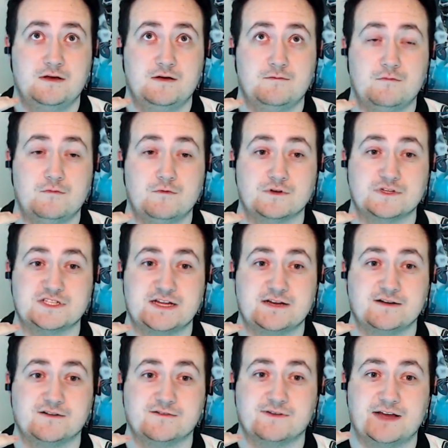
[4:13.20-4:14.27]
more
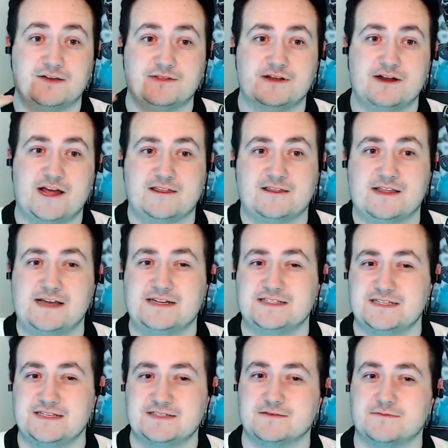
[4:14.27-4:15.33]
centered around their
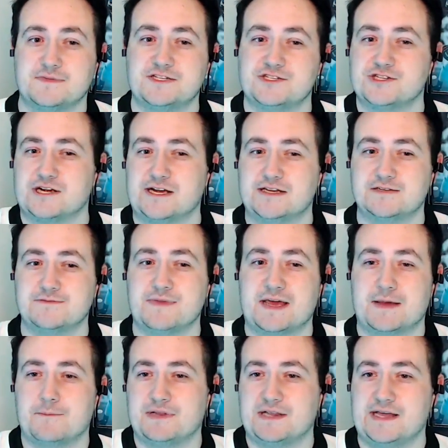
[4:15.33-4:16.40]
athleticism and trying to
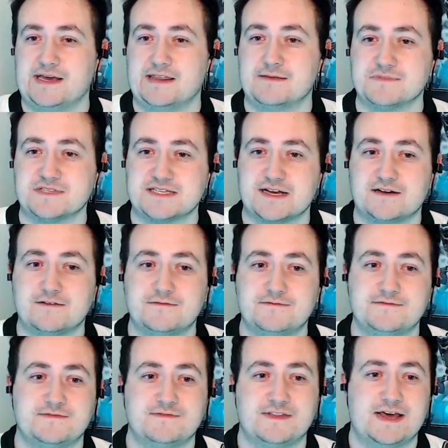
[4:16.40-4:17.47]
make a play
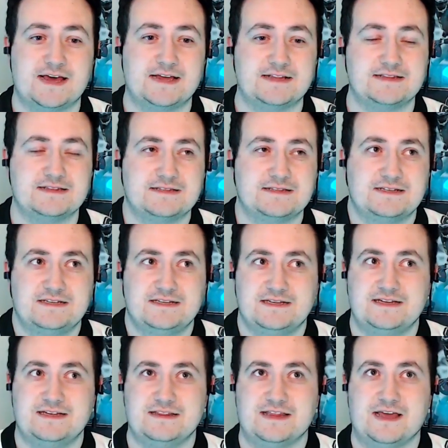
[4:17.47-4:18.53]
themselves that
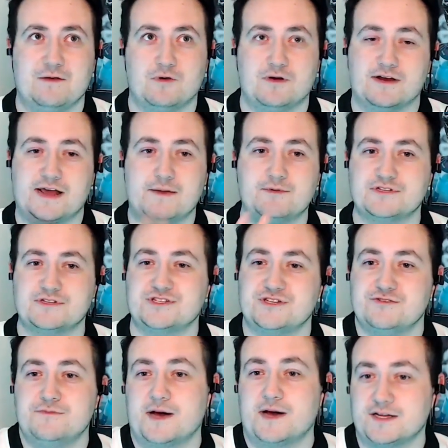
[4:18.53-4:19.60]
they weren't able to
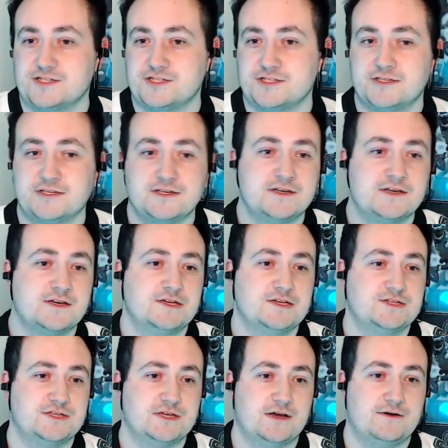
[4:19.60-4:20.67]
do much.
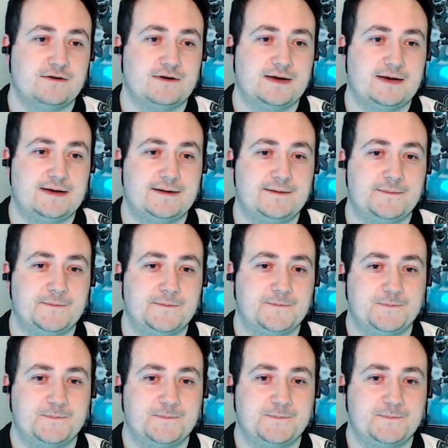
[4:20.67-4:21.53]
So um,